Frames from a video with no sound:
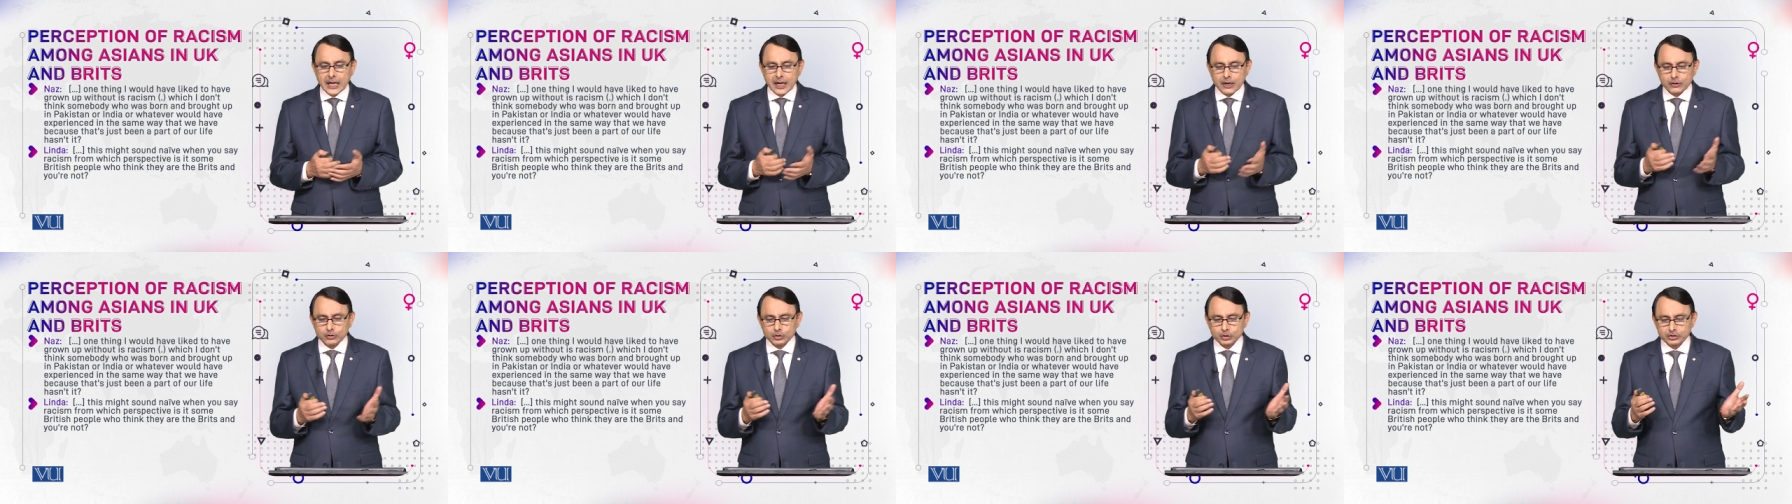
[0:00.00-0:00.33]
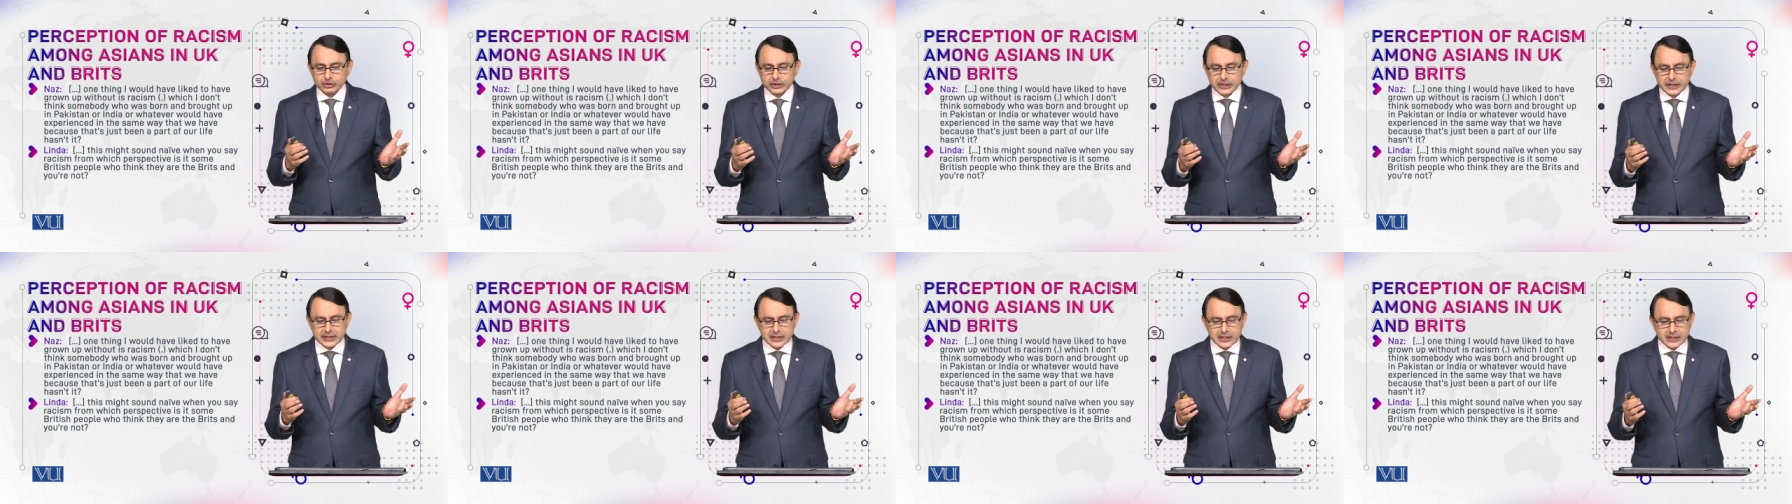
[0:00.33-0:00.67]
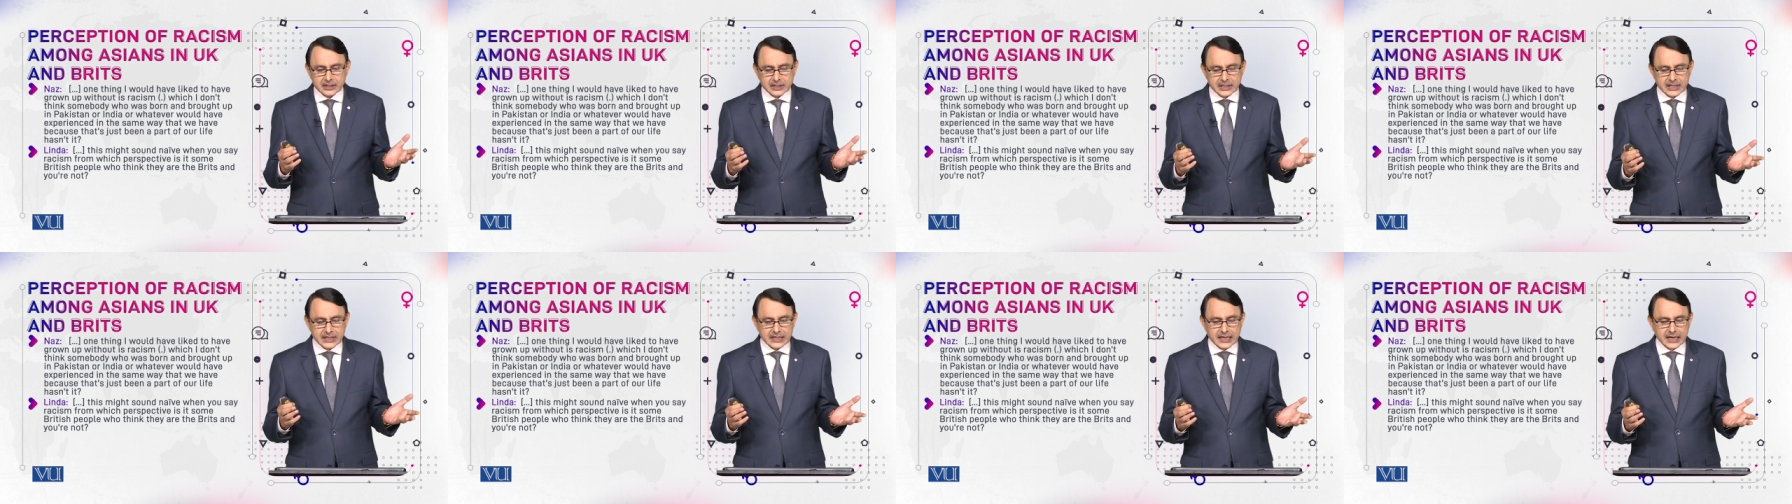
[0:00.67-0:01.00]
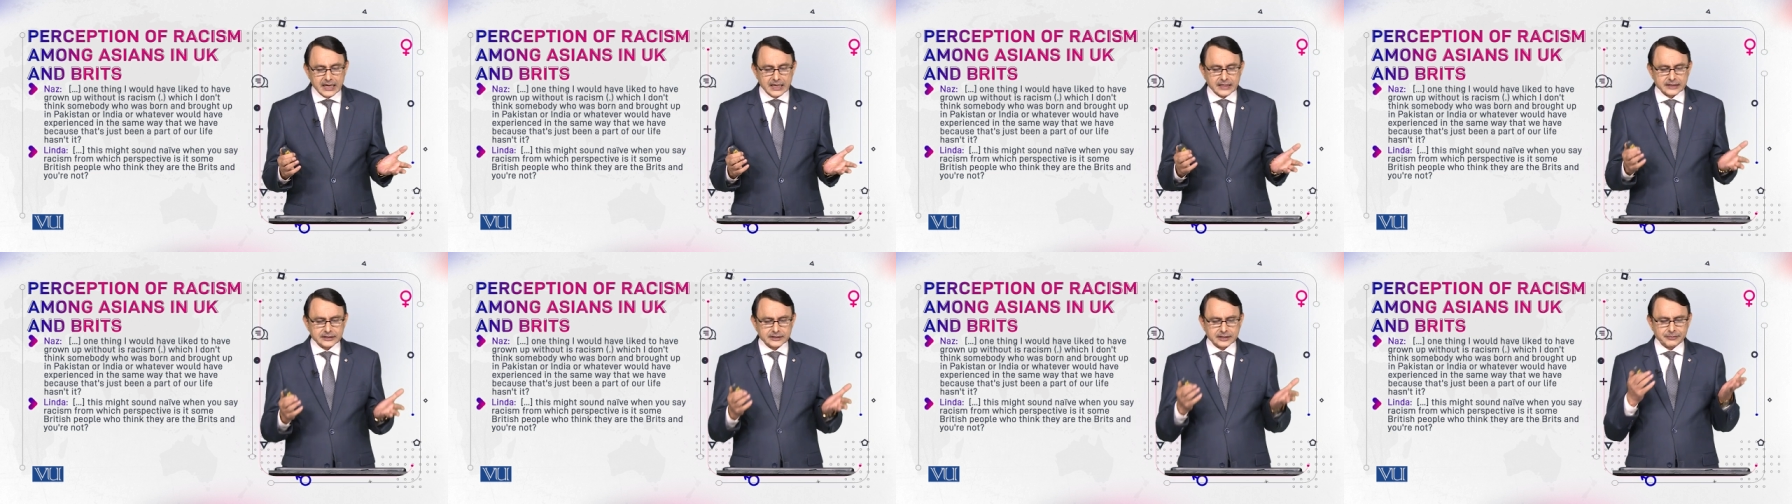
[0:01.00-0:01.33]
who think they
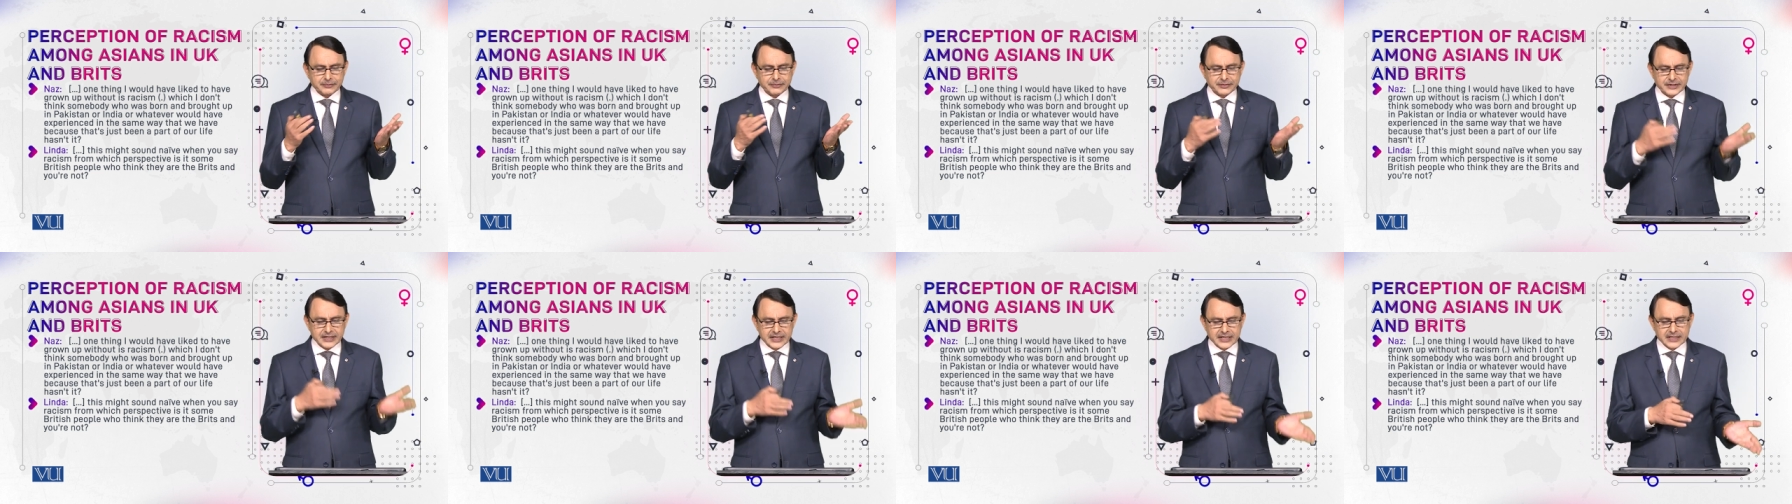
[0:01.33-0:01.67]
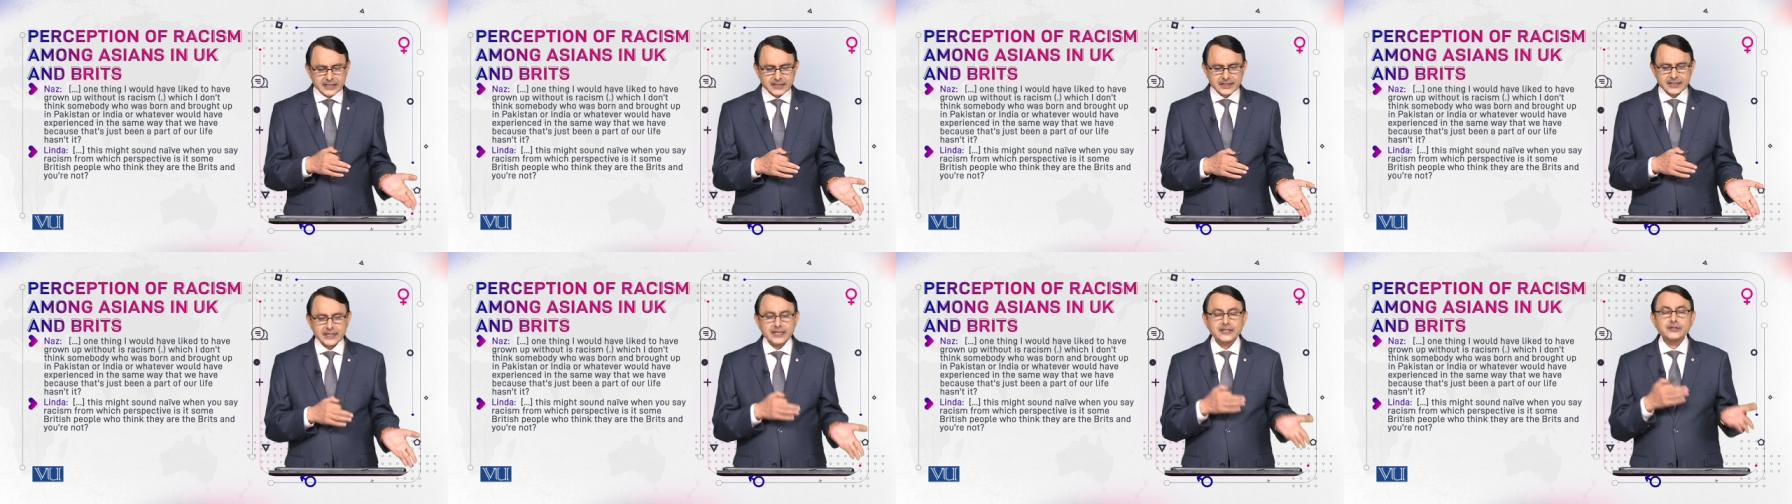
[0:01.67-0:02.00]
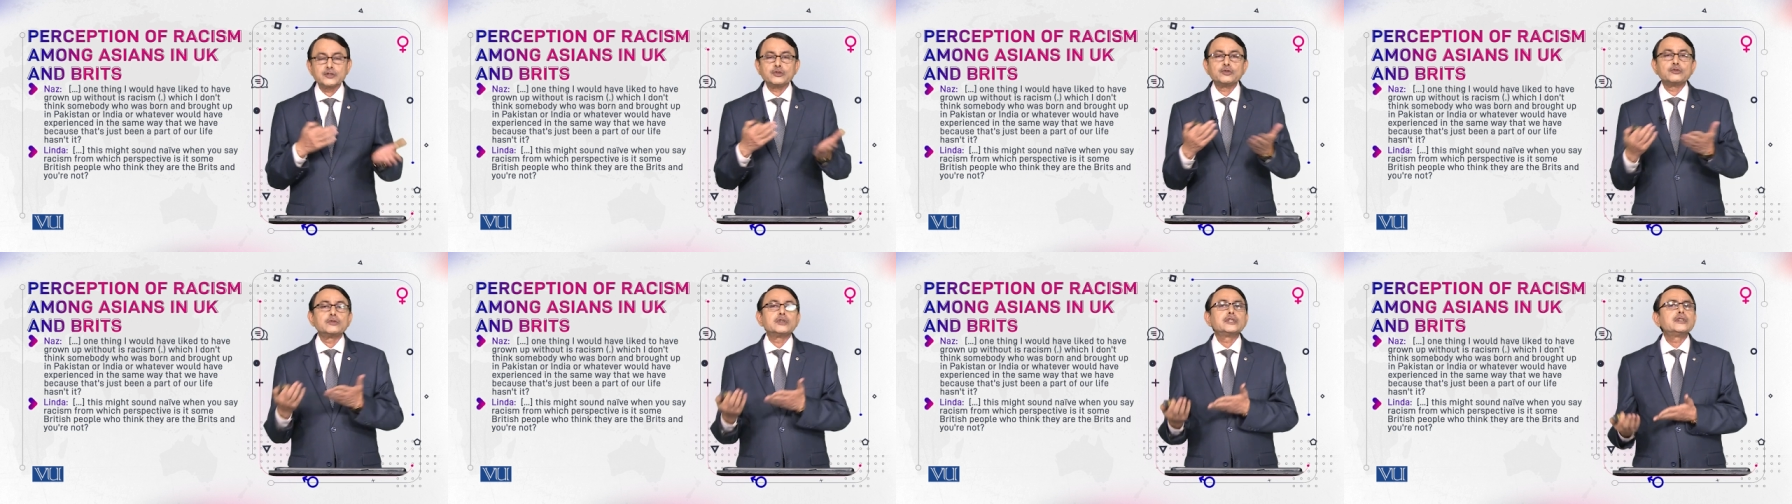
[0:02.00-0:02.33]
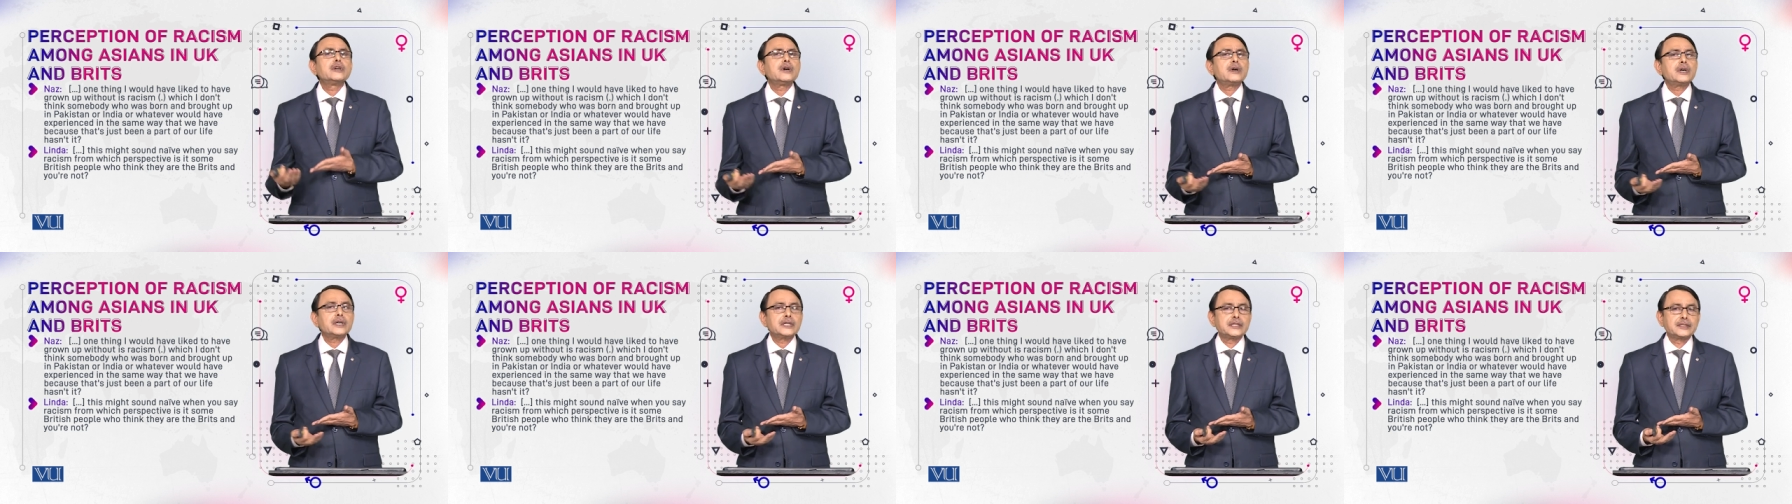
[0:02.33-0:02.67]
are the Brits and you are
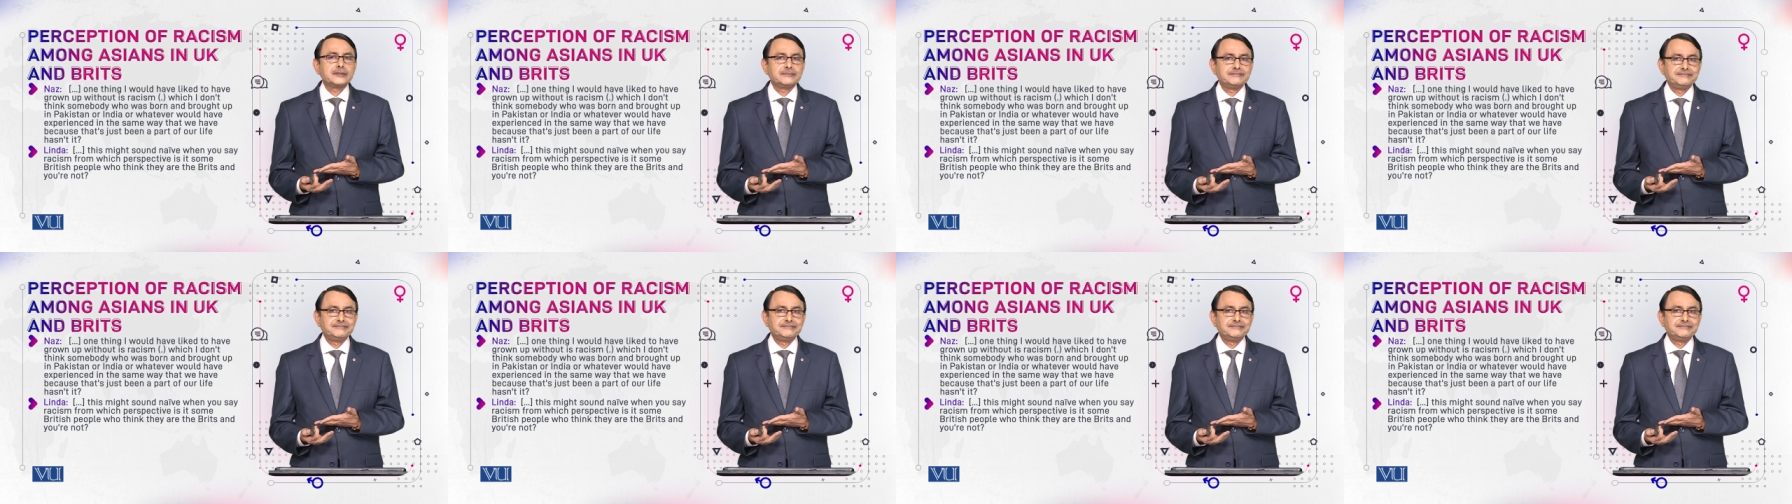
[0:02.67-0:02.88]
not.